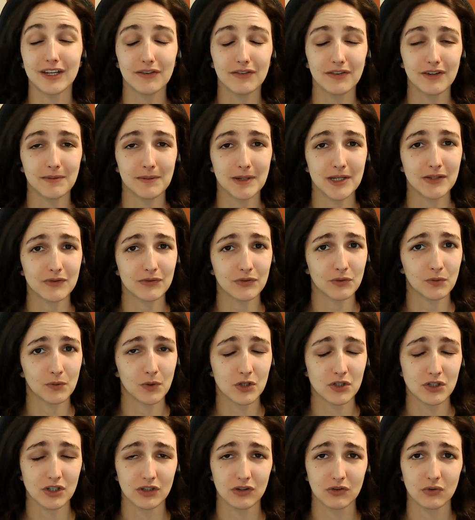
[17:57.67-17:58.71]
Thank you very much for
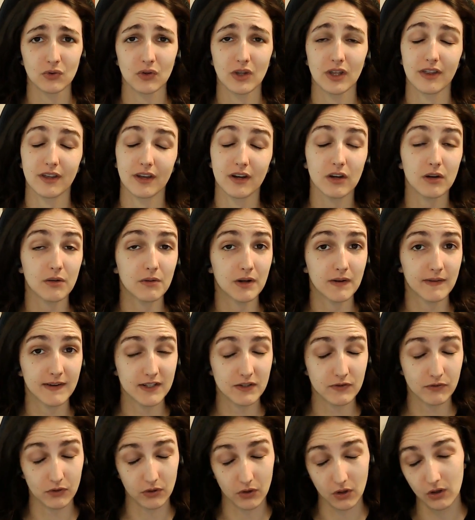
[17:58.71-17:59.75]
watching today. Thank you very
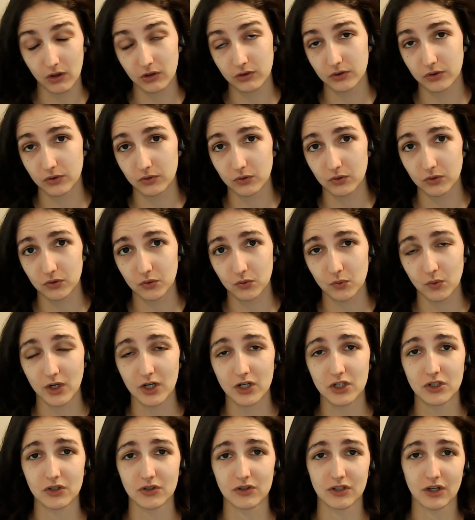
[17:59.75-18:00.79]
much for all your good
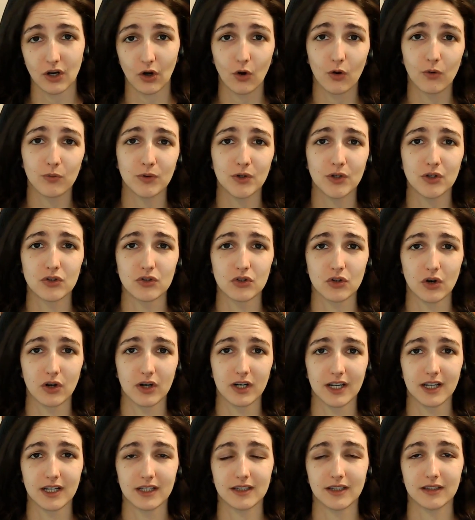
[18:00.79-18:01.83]
questions. I hope you
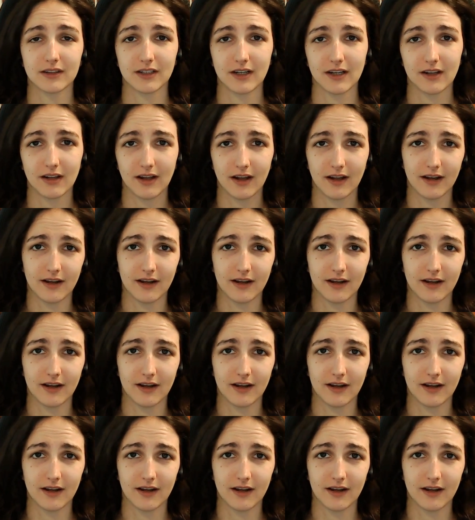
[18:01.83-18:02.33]
enjoyed it.